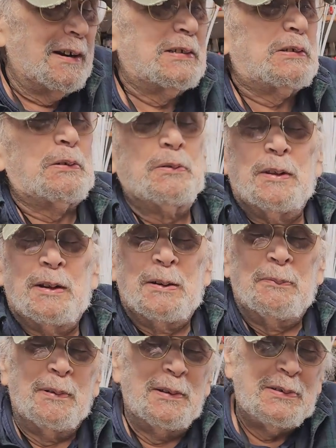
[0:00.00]
I kind of screwed that
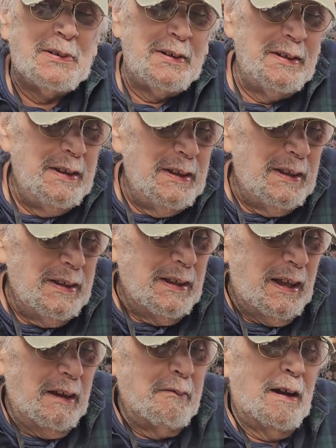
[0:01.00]
up yesterday.
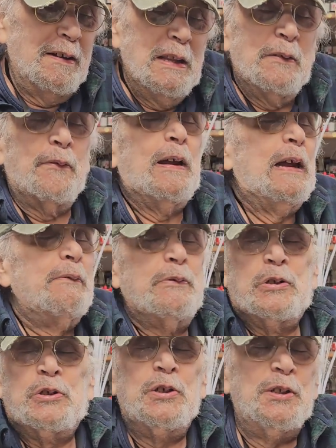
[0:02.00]
I never have
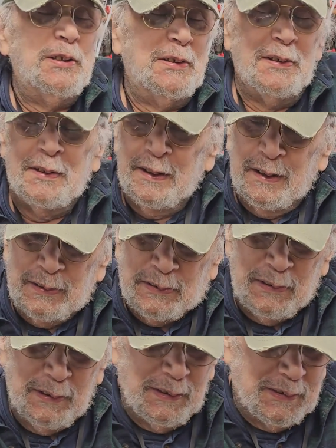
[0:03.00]
a shitty day,
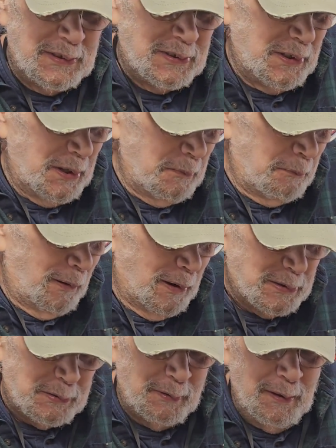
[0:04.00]
actually. It's just not
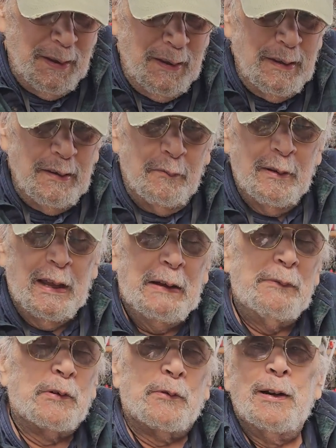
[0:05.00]
impossible. We
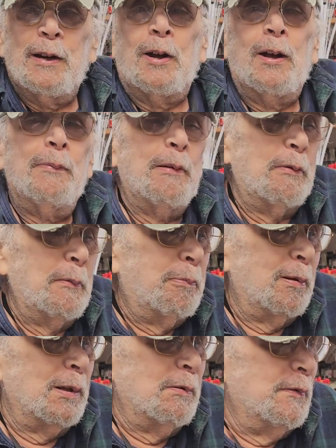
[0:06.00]
have a great hobby. We
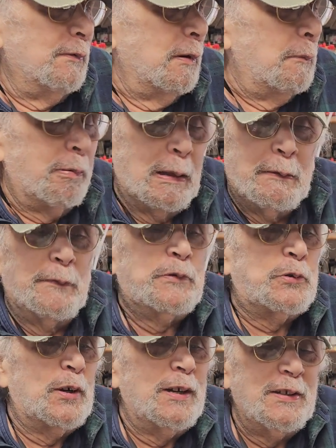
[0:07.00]
play
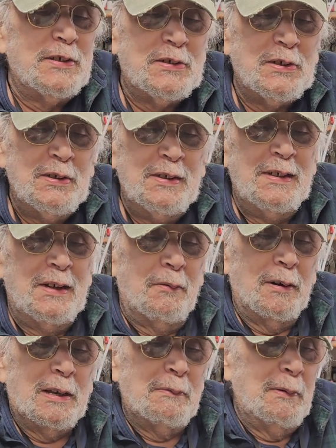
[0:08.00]
with trains.
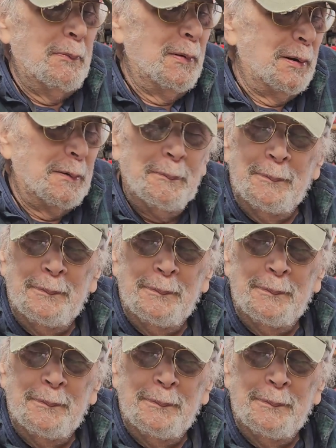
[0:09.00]
What could be better?